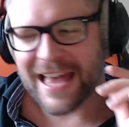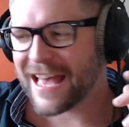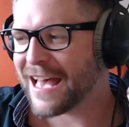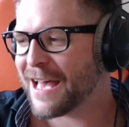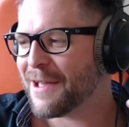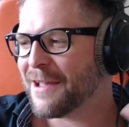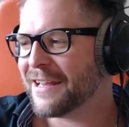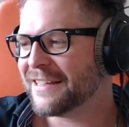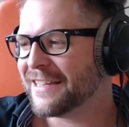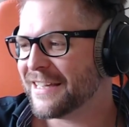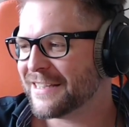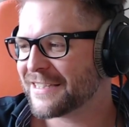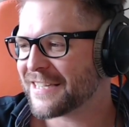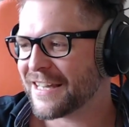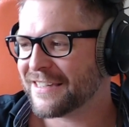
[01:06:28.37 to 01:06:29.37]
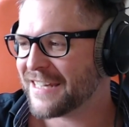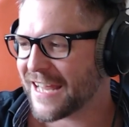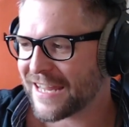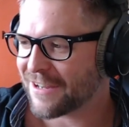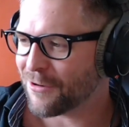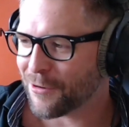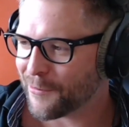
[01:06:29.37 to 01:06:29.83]
in San
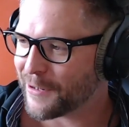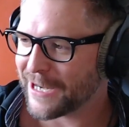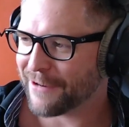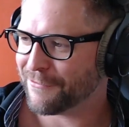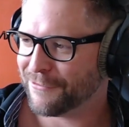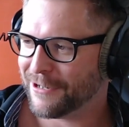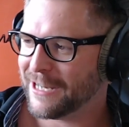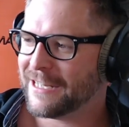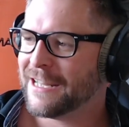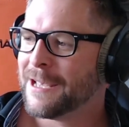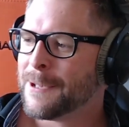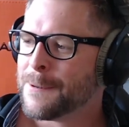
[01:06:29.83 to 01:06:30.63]
Diego or whatever, right?